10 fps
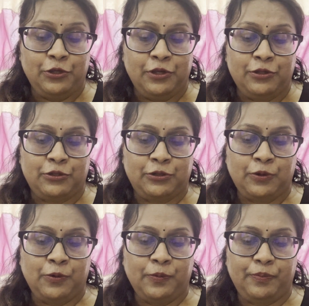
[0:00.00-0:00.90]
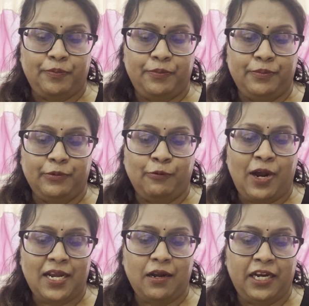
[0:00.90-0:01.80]
So what
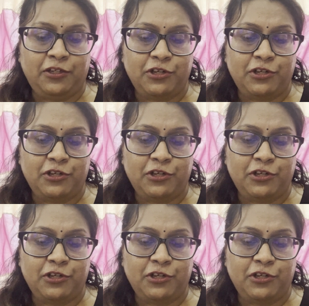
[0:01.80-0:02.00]
Andrea's